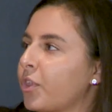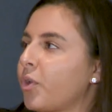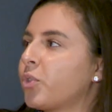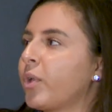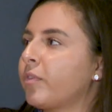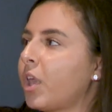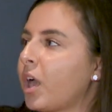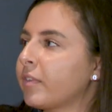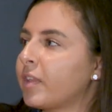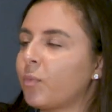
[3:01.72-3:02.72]
for those who have
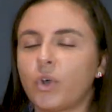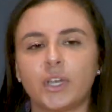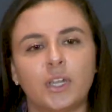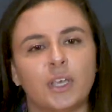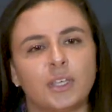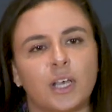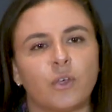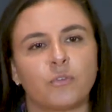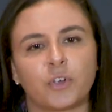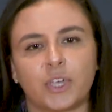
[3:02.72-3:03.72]
lost someone,
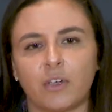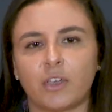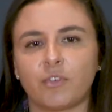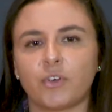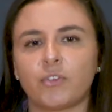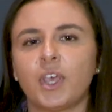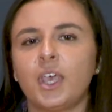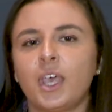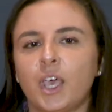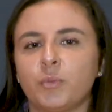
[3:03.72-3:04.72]
yellow for caregivers,
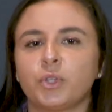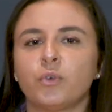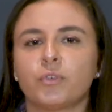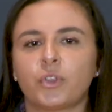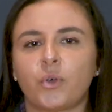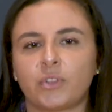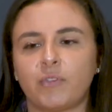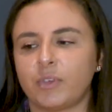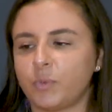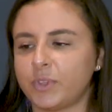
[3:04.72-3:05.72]
and blue for those
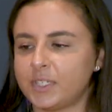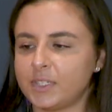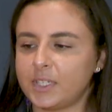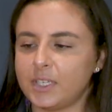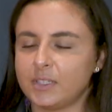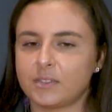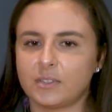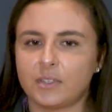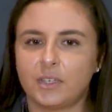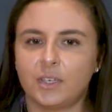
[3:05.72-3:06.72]
living with the
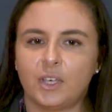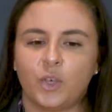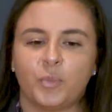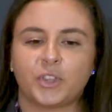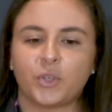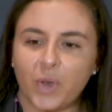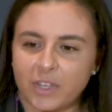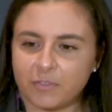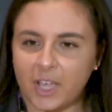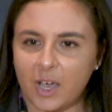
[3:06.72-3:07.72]
disease. But the
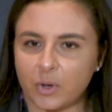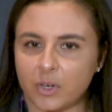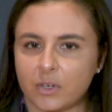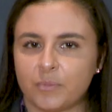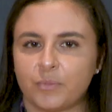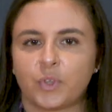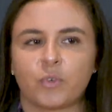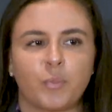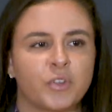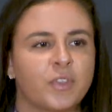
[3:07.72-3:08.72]
white flower,
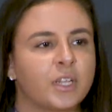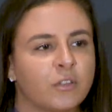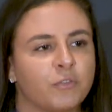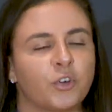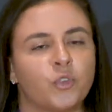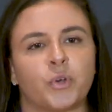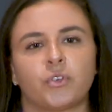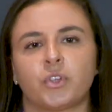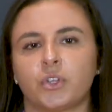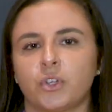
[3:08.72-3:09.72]
representing the first
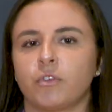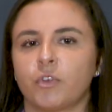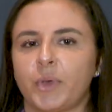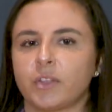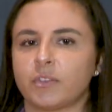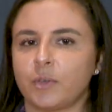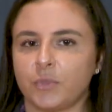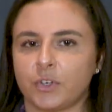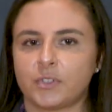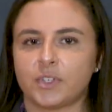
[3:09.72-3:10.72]
person cured from
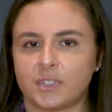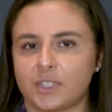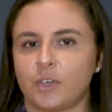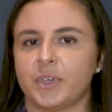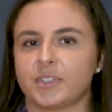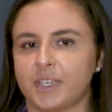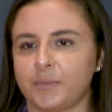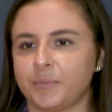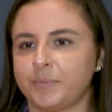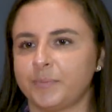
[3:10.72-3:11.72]
Alzheimer's, is still missing.